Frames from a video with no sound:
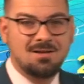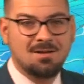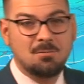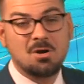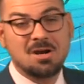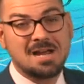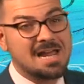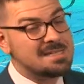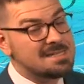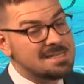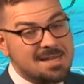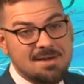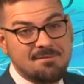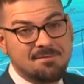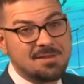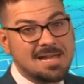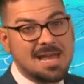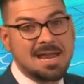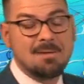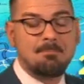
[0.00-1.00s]
Well, guys, you
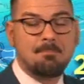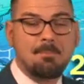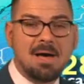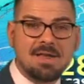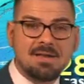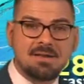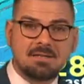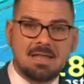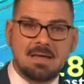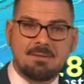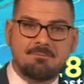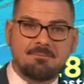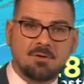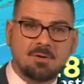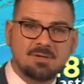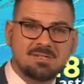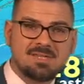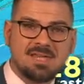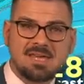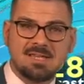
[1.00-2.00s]
definitely got to bundle up
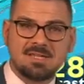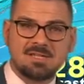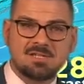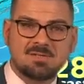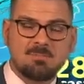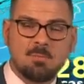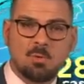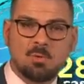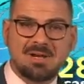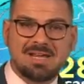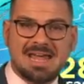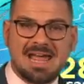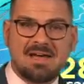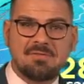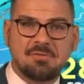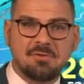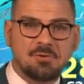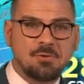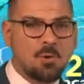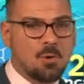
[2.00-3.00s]
first thing this morning
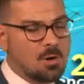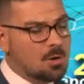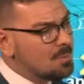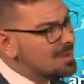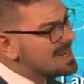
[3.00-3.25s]
out the door.